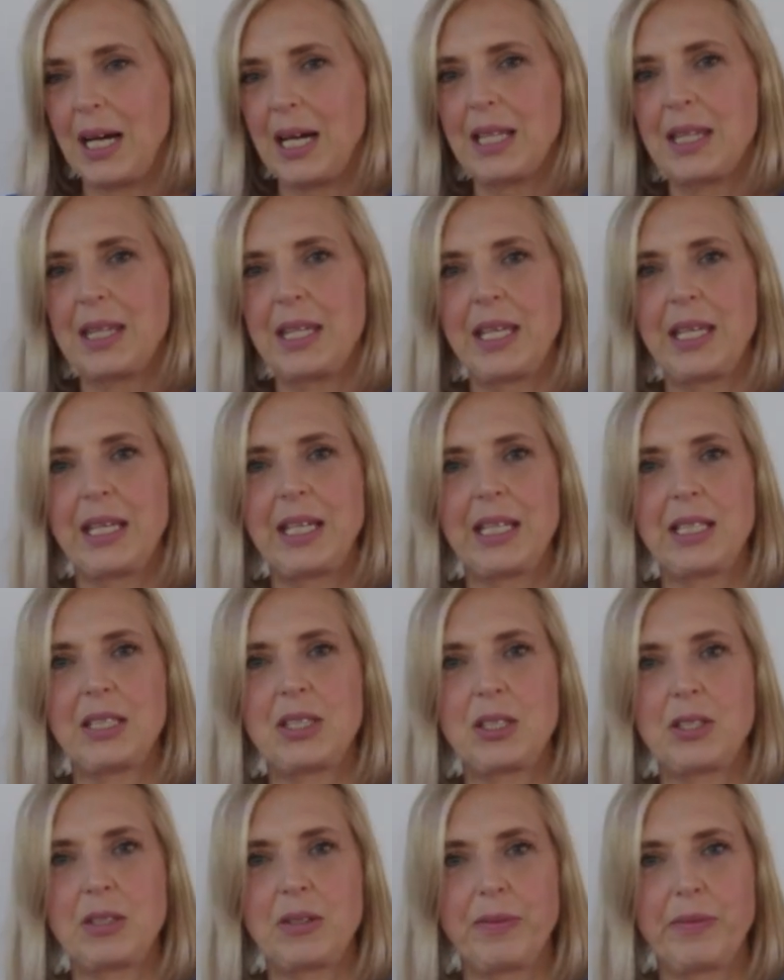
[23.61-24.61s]
I think
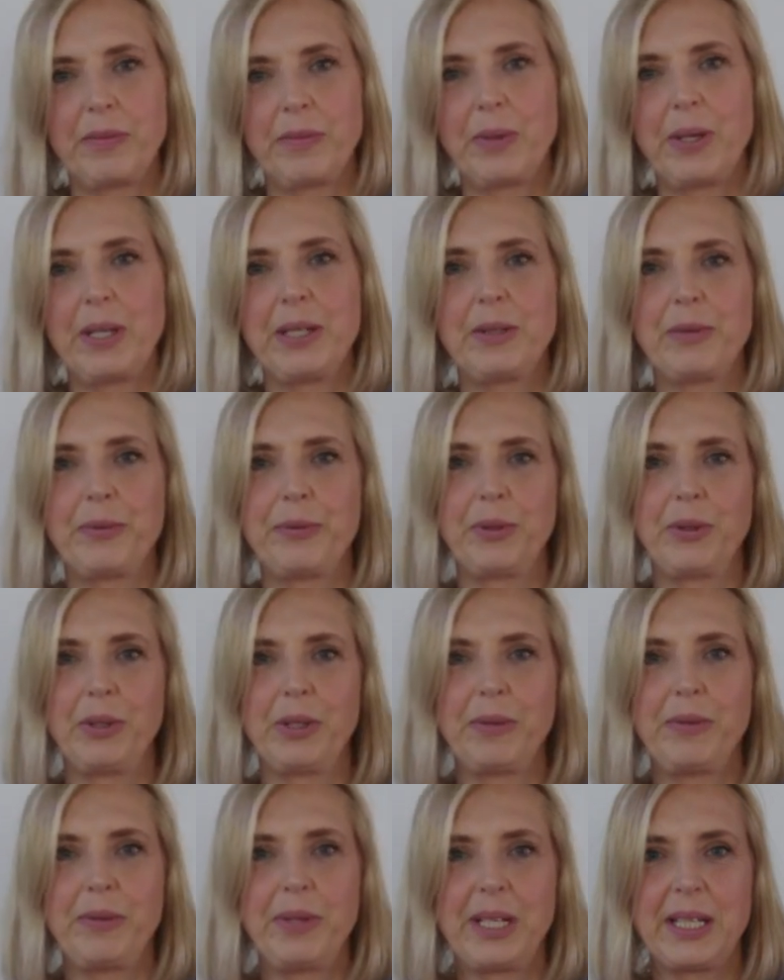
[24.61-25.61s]
it's
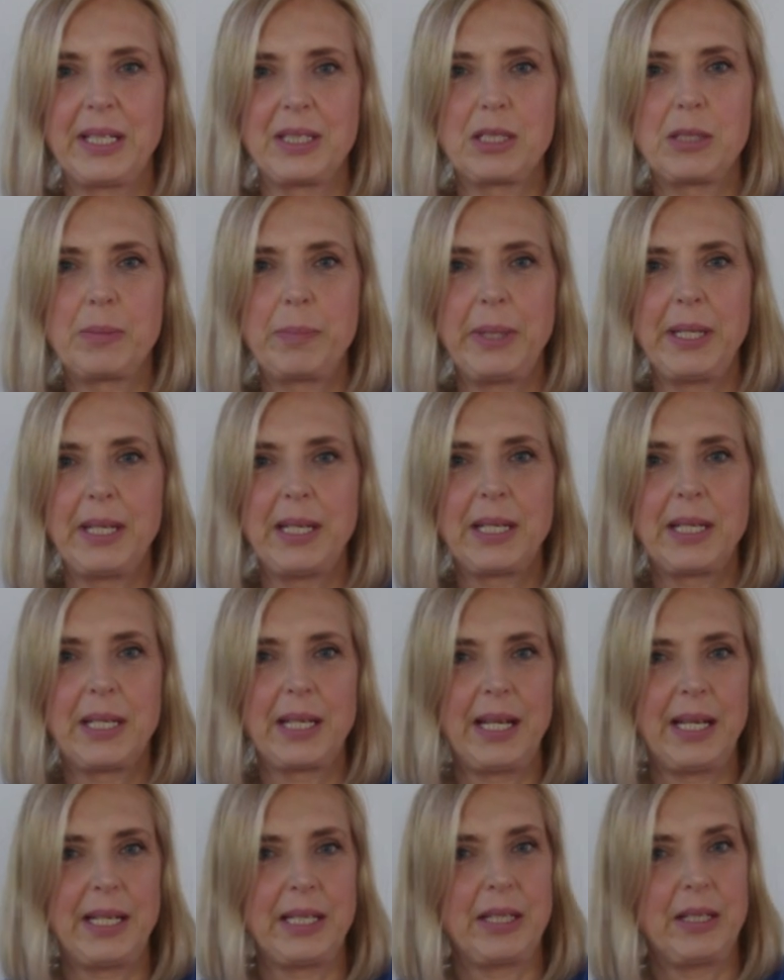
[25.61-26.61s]
wonderful if we can
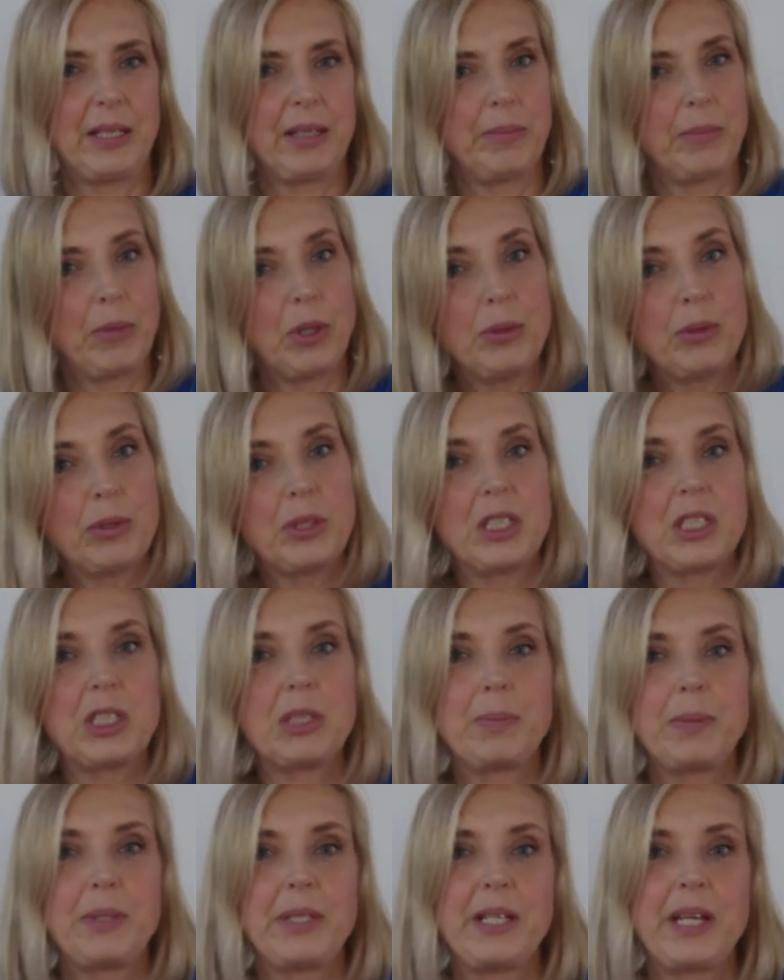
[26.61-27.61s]
speak at a
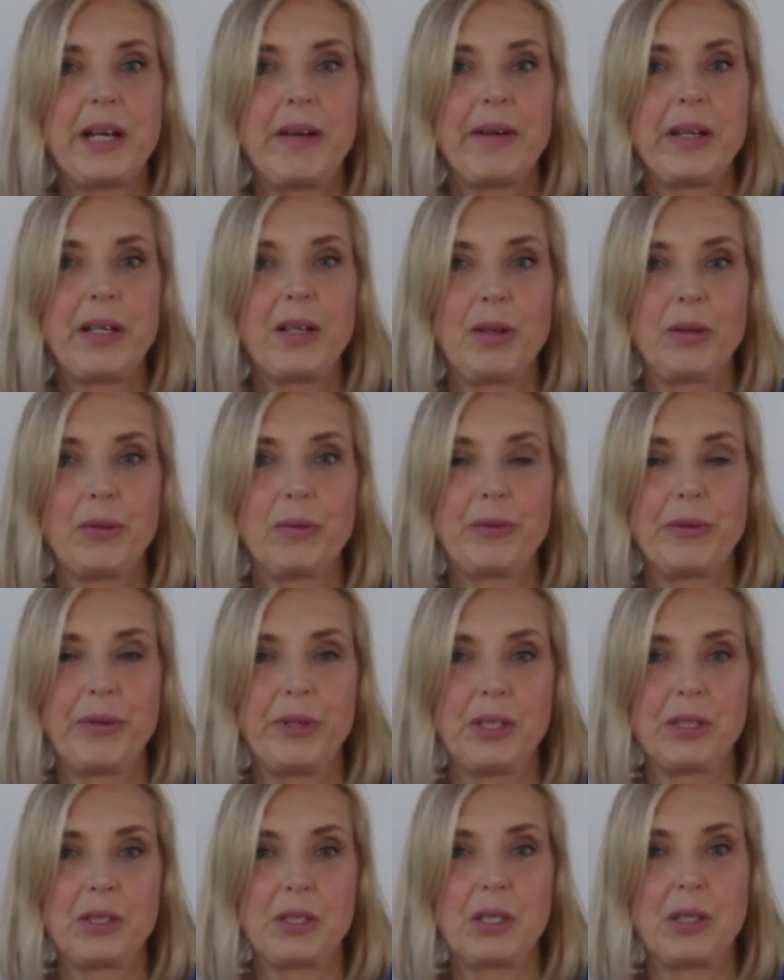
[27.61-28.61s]
monodisciplinary
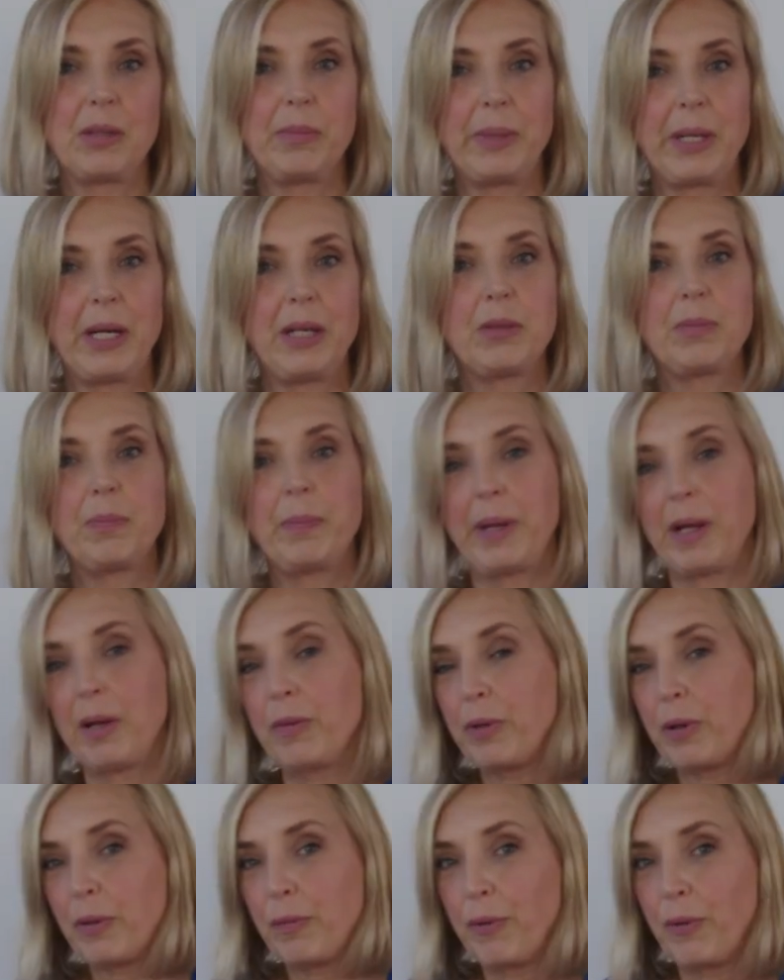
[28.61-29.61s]
conference about
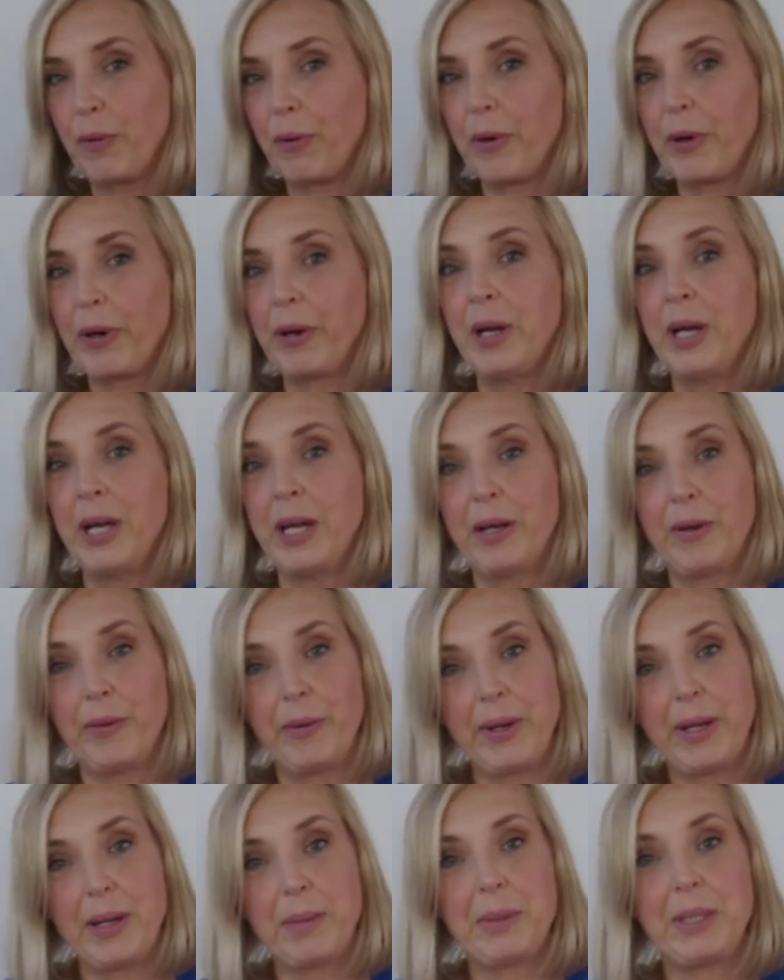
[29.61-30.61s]
pelvic floor
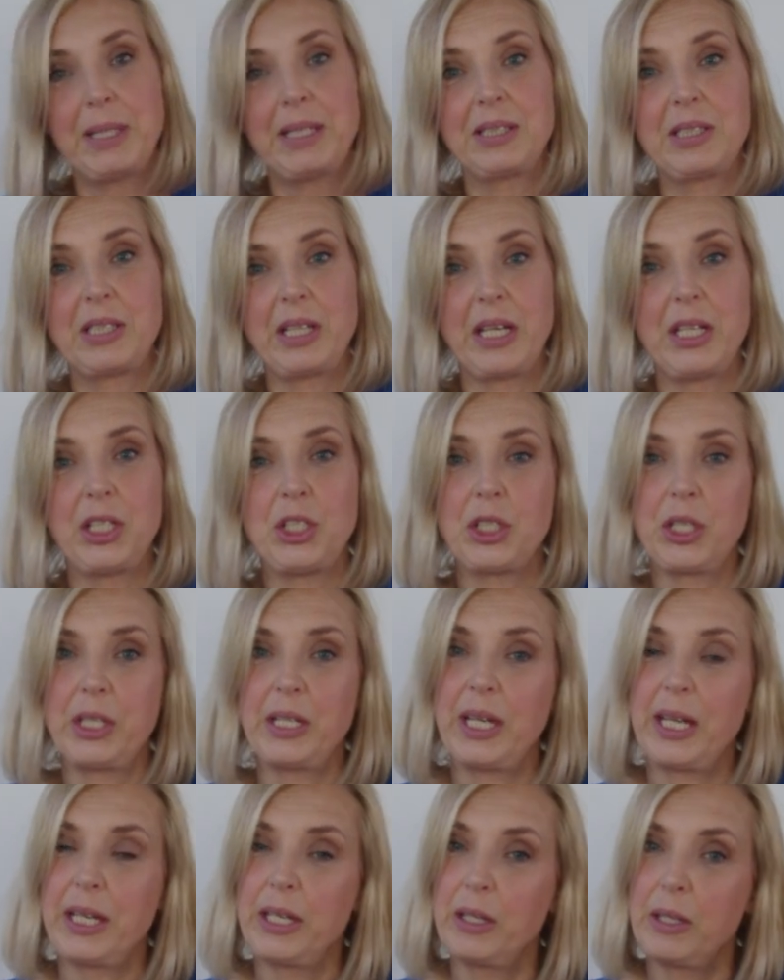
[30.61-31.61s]

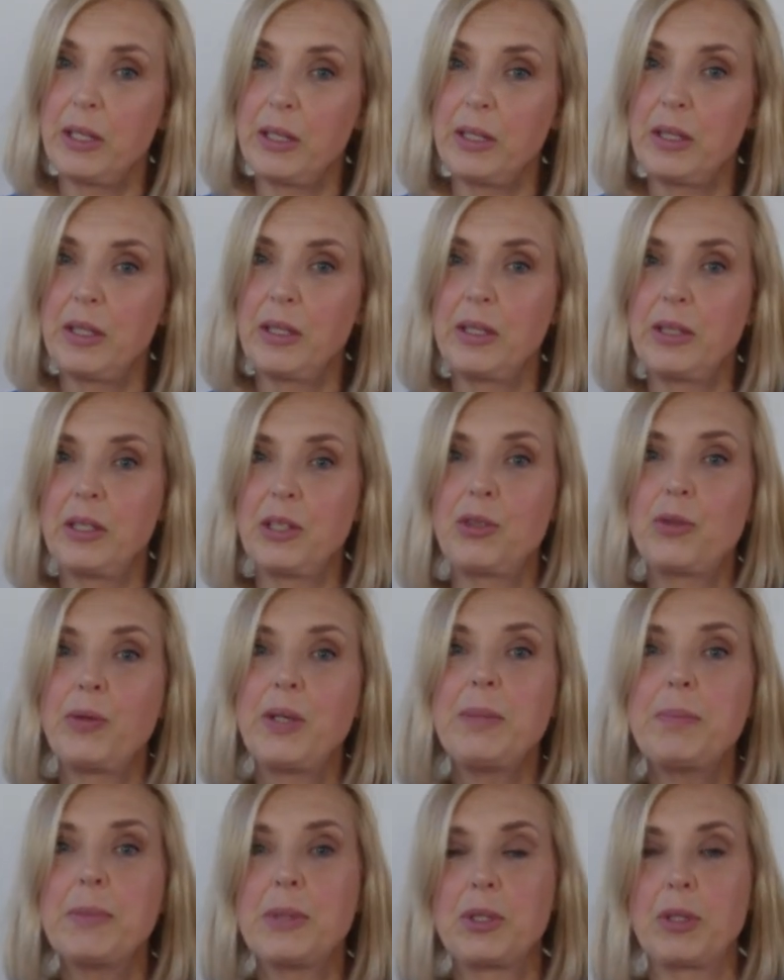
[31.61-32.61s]
rehabilitation and the
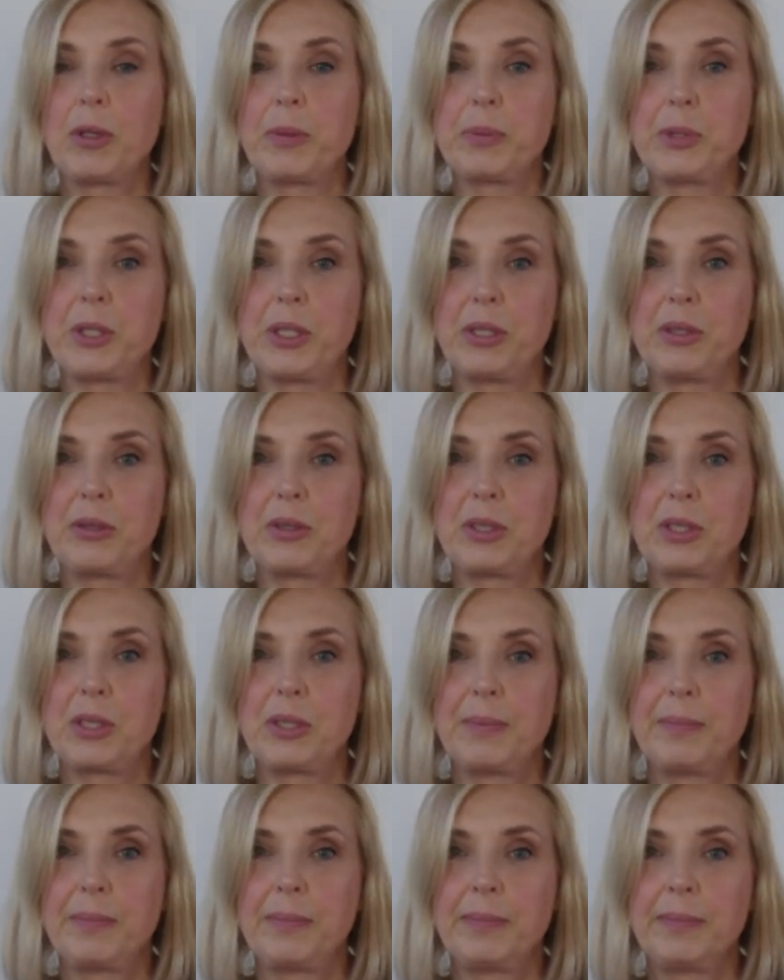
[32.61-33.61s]
treatment
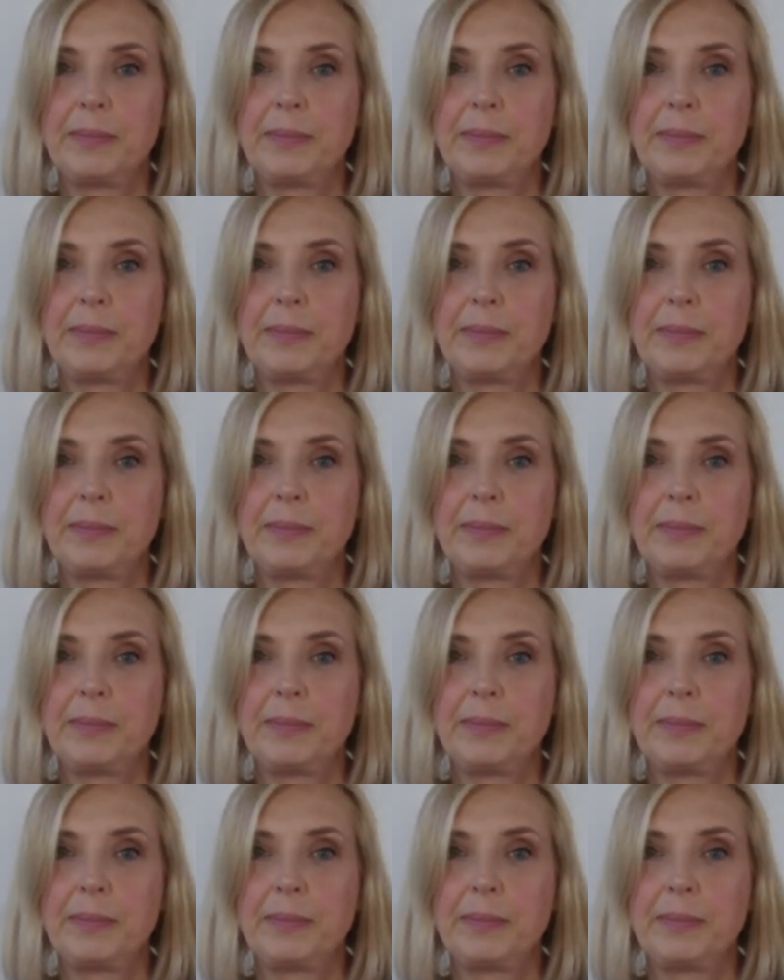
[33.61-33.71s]
options.